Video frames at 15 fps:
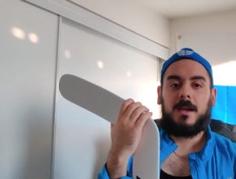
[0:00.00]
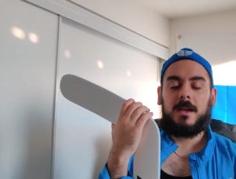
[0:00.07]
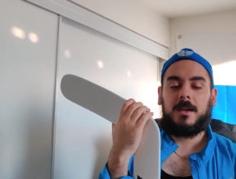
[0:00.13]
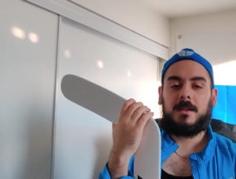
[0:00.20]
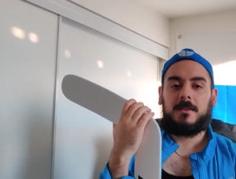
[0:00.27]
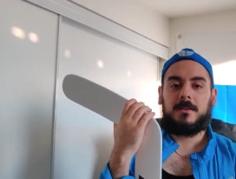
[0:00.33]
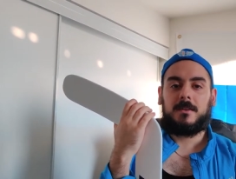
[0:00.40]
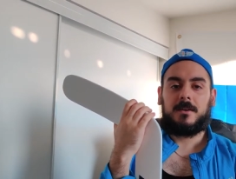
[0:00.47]

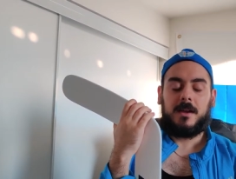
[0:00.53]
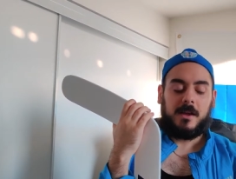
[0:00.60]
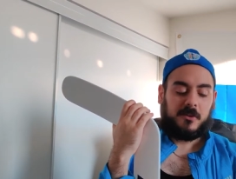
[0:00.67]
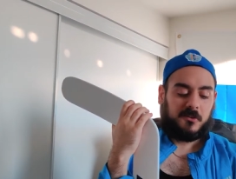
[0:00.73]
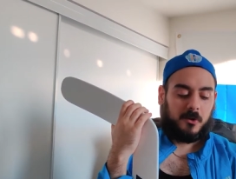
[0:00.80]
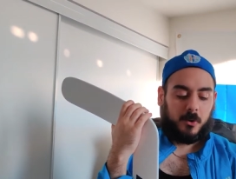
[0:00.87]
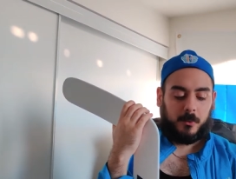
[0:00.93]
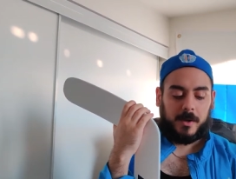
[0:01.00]
And
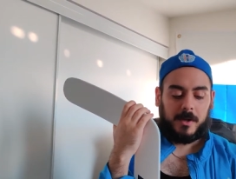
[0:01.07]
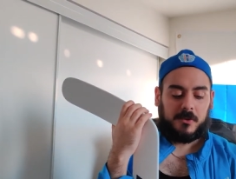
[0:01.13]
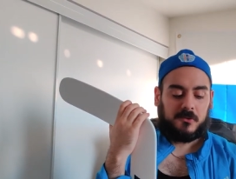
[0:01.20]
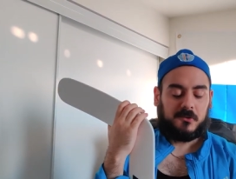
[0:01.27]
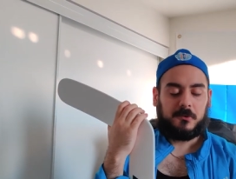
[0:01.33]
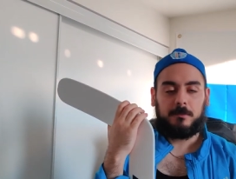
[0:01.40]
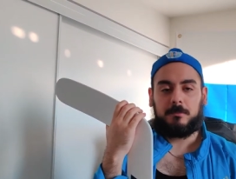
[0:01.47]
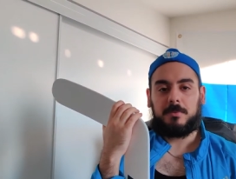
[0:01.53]
as
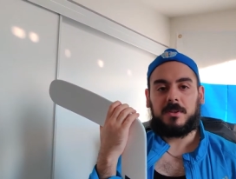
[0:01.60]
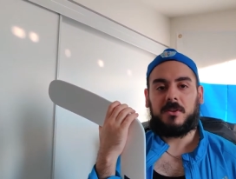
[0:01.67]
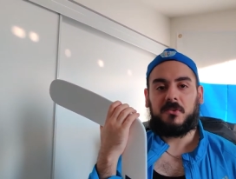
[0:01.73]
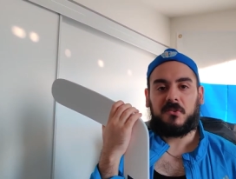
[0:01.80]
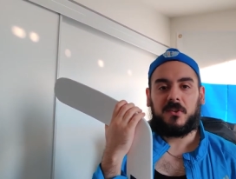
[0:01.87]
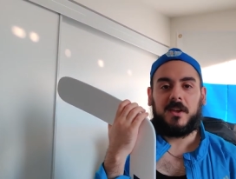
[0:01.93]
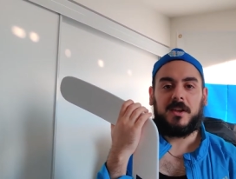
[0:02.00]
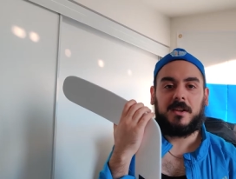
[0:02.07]
always,
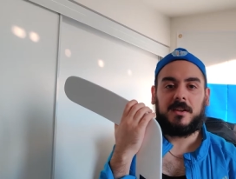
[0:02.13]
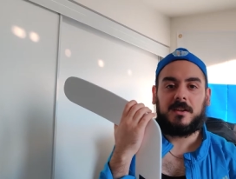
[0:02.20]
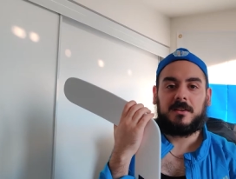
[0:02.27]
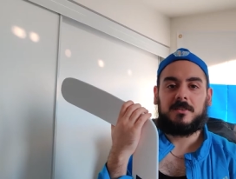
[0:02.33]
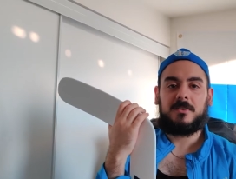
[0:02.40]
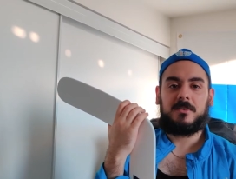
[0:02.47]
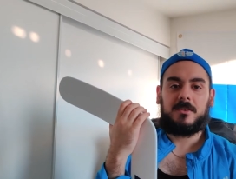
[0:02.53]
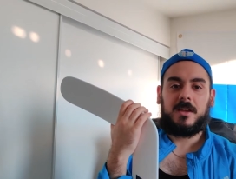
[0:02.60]
please like
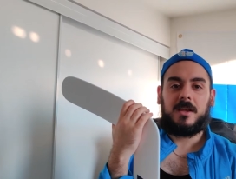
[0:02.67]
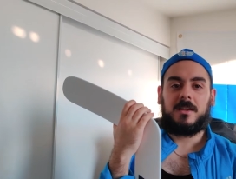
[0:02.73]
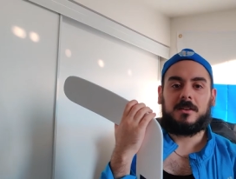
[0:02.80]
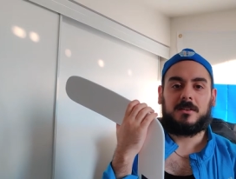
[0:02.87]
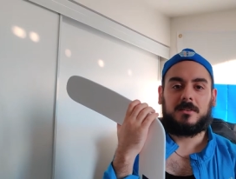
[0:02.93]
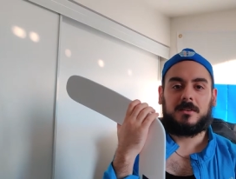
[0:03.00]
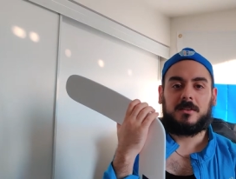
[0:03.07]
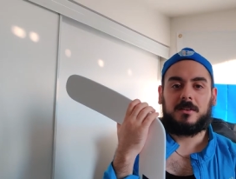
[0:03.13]

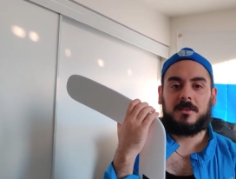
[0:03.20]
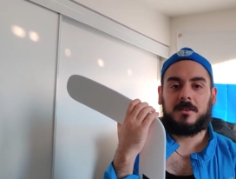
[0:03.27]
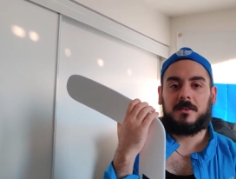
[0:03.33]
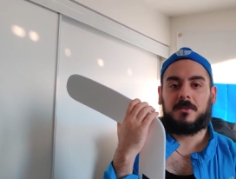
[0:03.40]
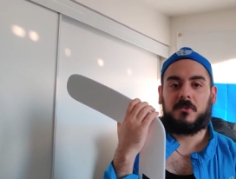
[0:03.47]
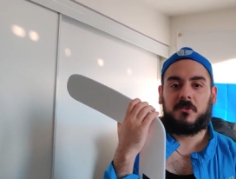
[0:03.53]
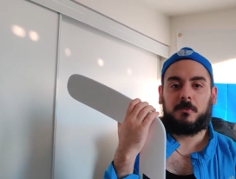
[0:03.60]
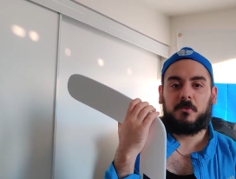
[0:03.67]
and
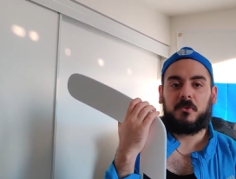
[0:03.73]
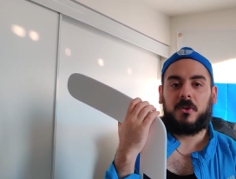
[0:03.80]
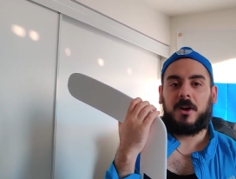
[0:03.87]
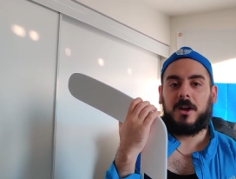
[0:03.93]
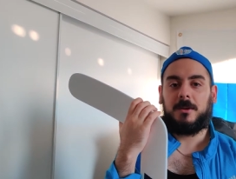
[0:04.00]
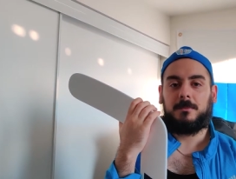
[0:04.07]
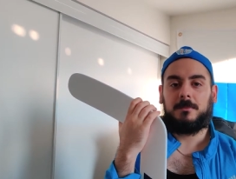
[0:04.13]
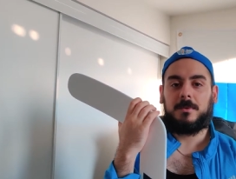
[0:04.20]

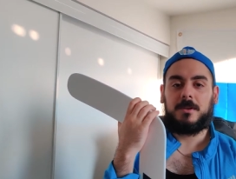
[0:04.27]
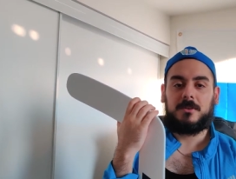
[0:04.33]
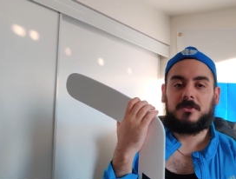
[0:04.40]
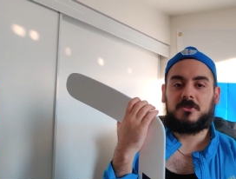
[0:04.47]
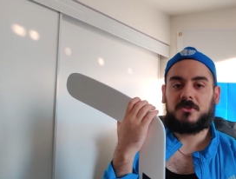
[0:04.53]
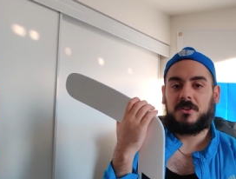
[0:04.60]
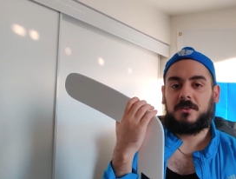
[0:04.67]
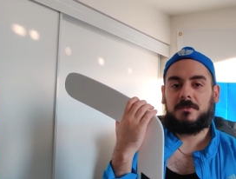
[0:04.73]
subscribe
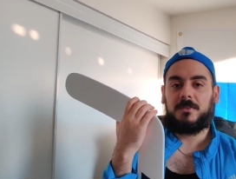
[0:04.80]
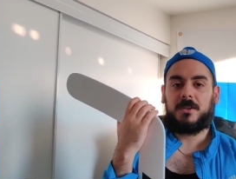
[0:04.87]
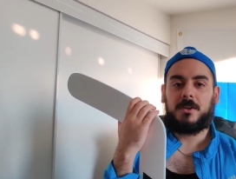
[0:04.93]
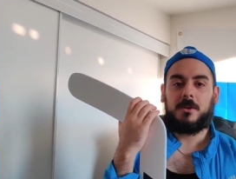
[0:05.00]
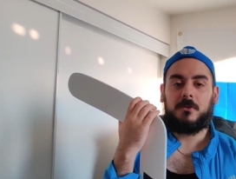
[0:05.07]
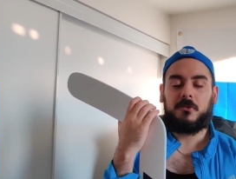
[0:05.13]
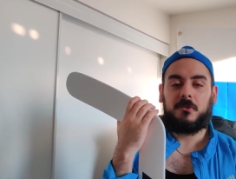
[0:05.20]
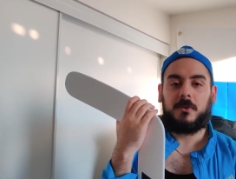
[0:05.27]
and share the
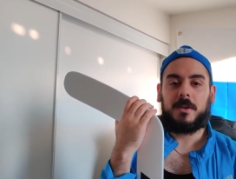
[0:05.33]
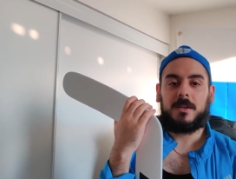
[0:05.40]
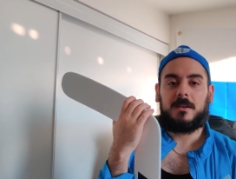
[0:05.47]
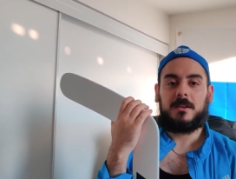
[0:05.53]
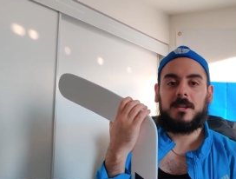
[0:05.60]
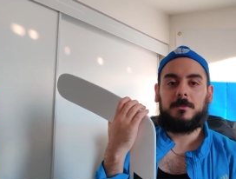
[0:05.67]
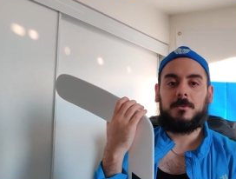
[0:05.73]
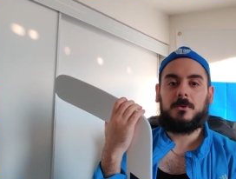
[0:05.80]
video so I
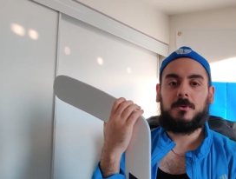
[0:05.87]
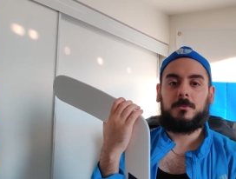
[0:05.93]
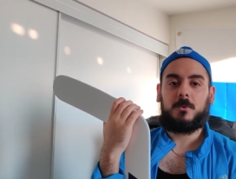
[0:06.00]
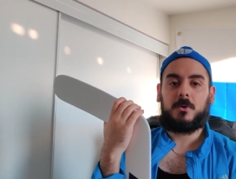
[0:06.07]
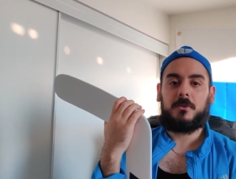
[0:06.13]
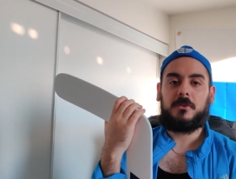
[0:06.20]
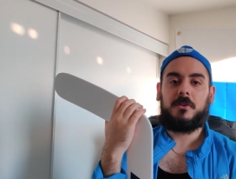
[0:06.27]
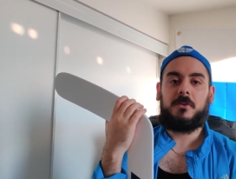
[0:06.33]
can keep doing
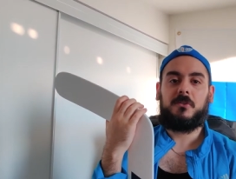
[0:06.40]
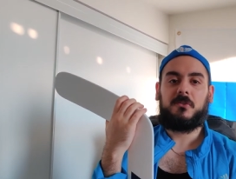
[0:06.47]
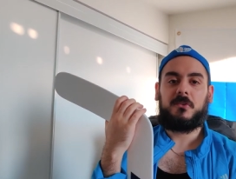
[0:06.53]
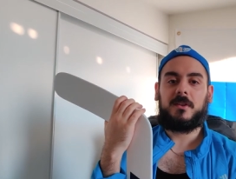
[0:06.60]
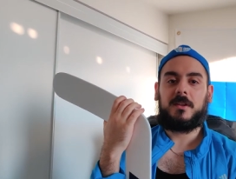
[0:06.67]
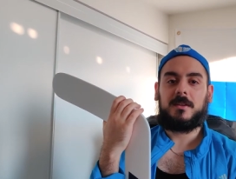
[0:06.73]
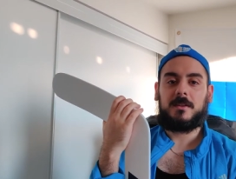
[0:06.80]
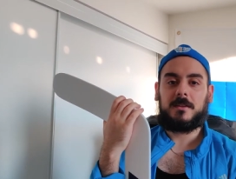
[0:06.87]
more of these
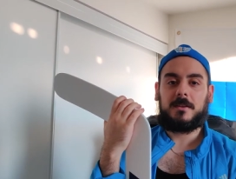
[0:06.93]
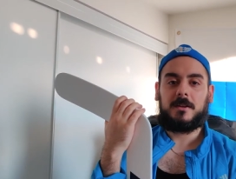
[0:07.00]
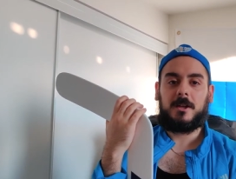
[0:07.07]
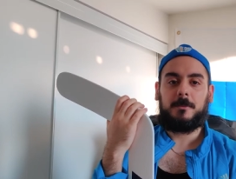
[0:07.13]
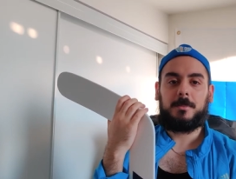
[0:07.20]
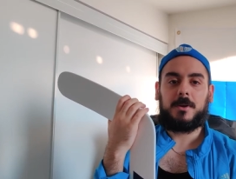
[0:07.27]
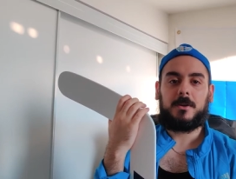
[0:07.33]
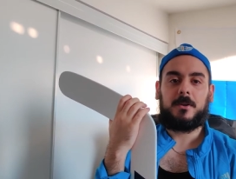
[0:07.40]
and
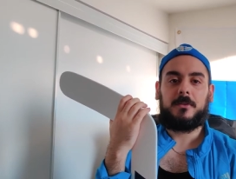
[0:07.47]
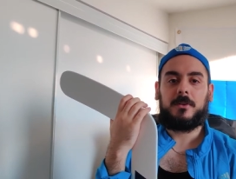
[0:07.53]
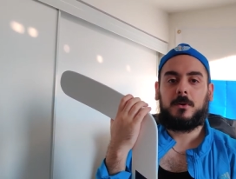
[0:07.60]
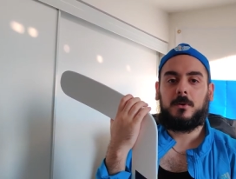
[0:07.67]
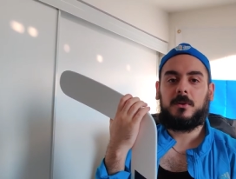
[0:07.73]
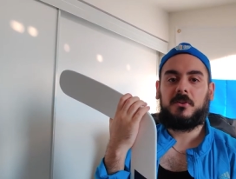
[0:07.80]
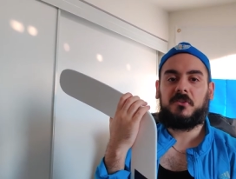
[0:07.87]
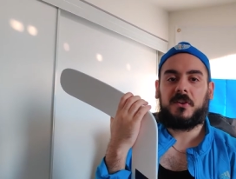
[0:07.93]
help out all the
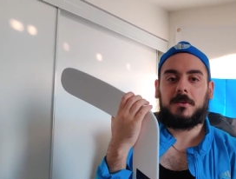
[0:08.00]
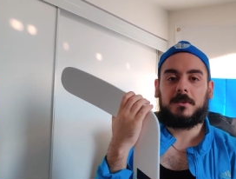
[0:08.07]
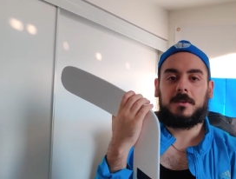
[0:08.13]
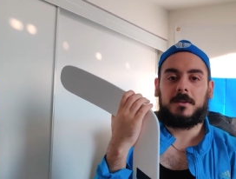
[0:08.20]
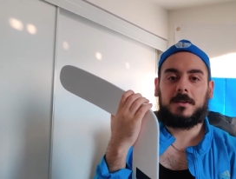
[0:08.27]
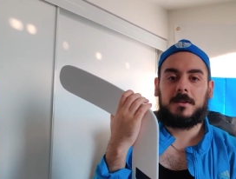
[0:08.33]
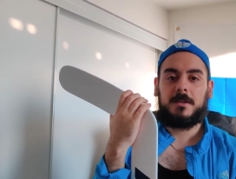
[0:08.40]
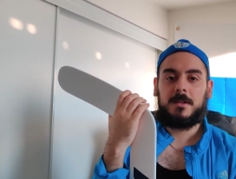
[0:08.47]
goalies out
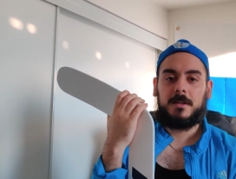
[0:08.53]
there.